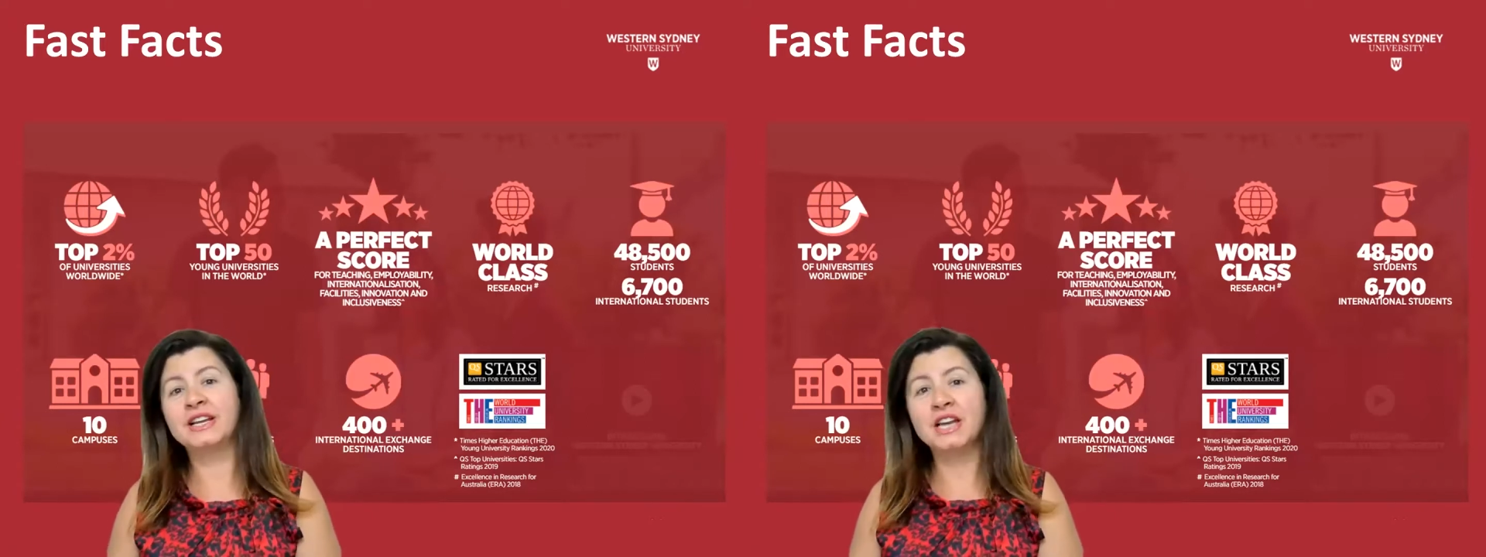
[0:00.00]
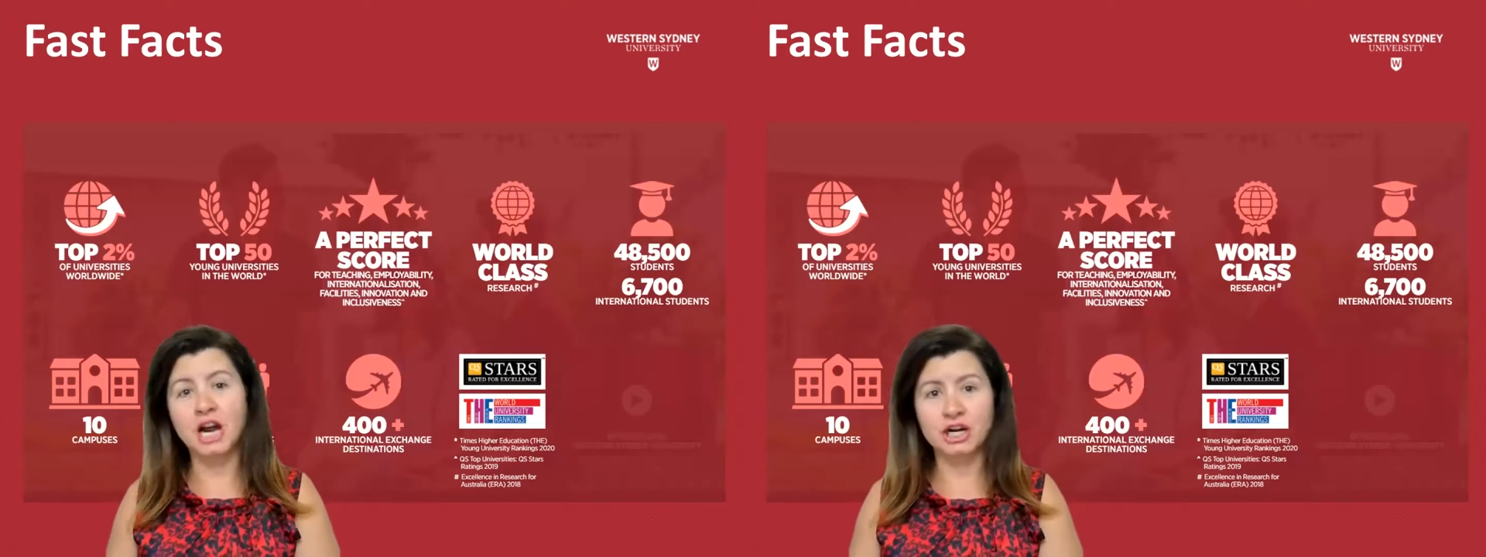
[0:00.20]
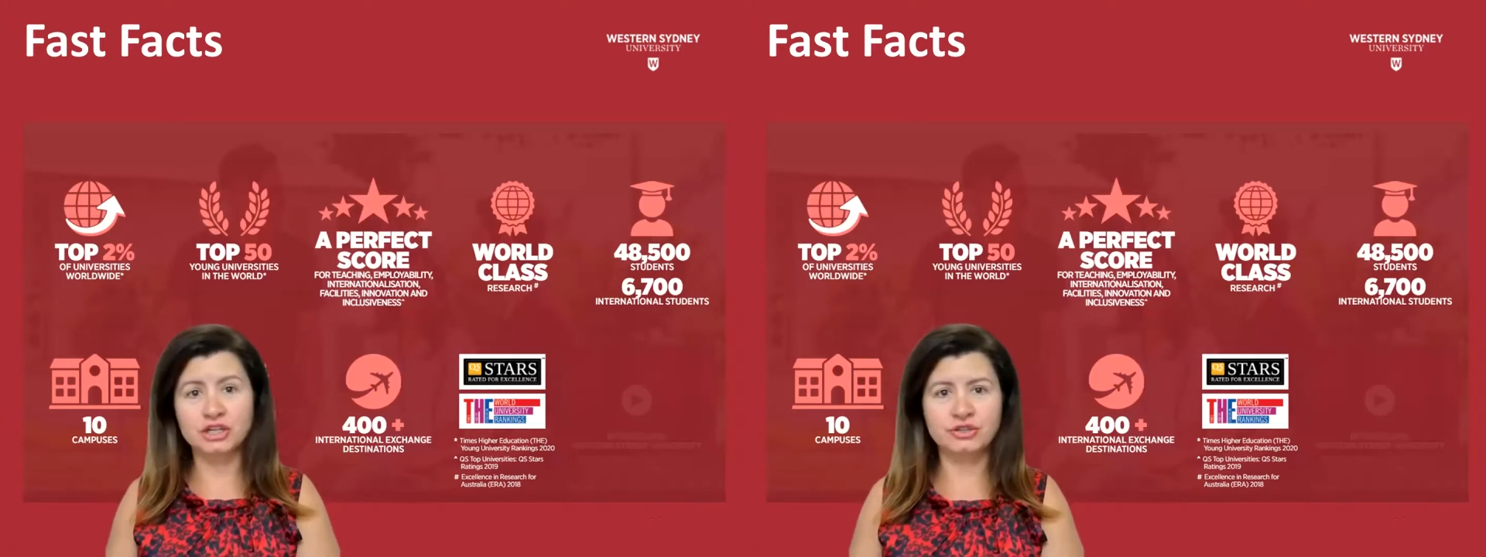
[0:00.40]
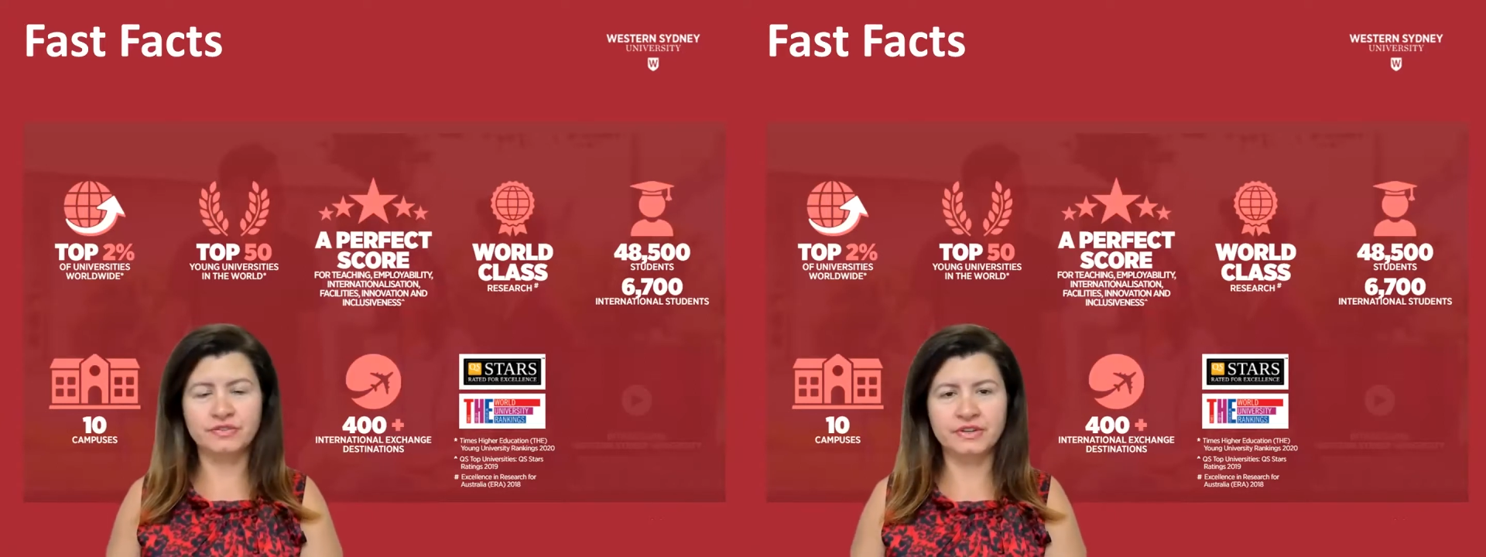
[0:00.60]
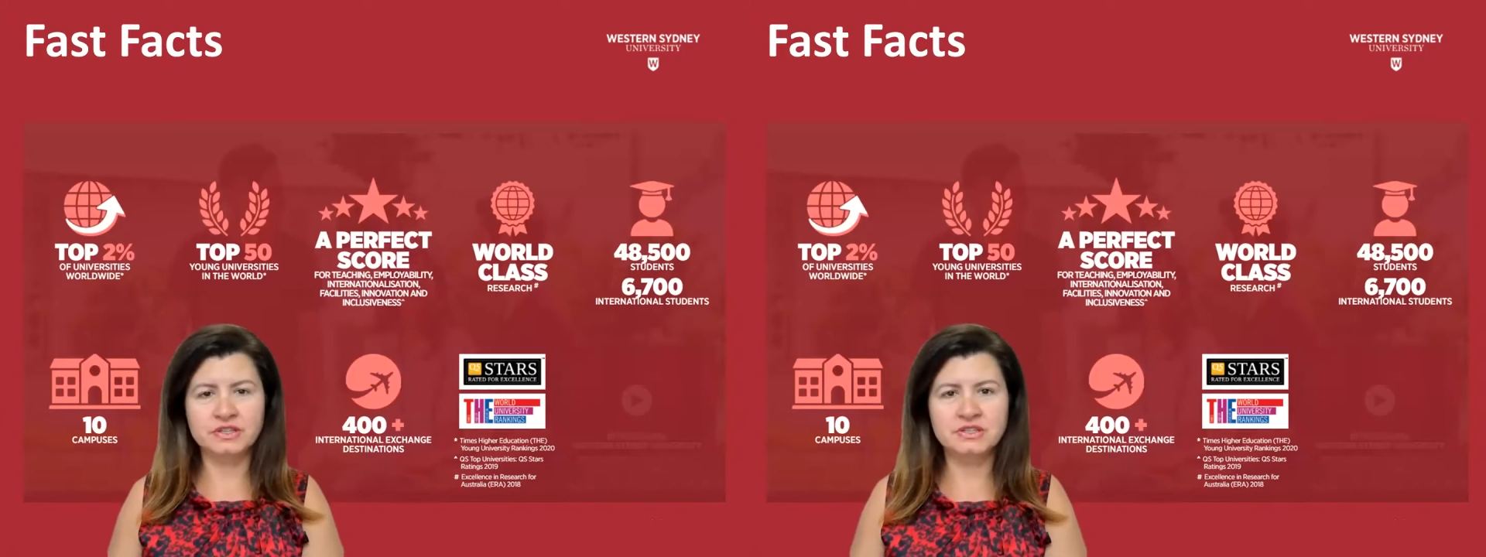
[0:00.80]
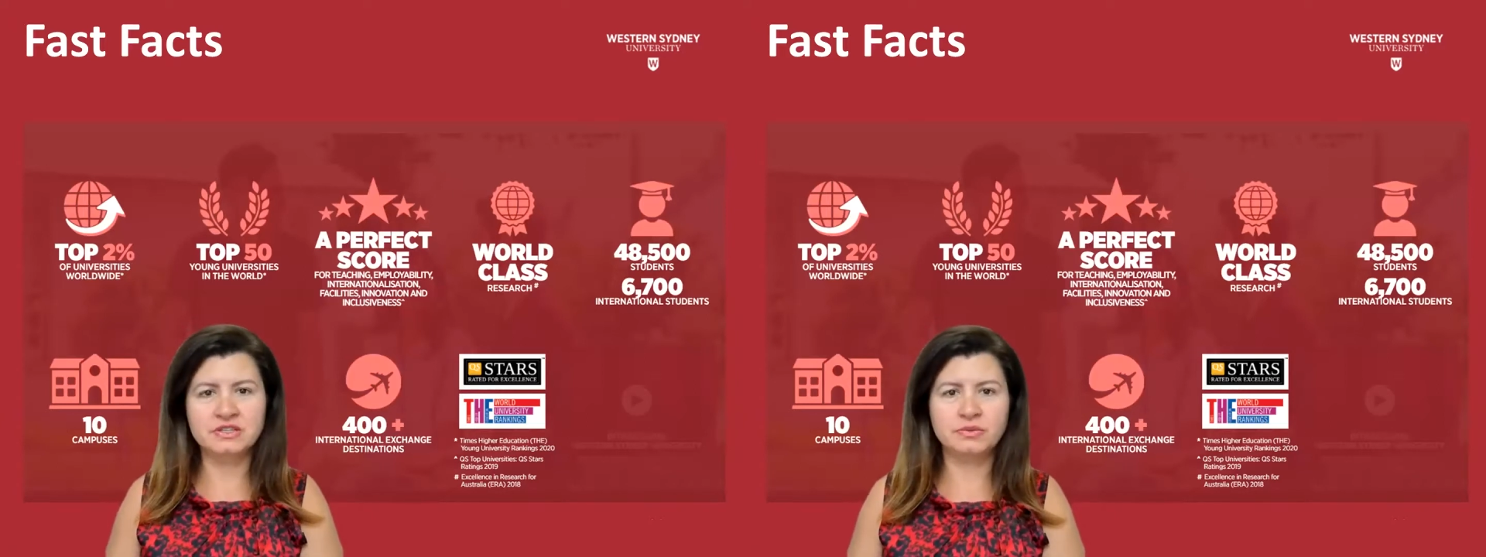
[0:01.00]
large university.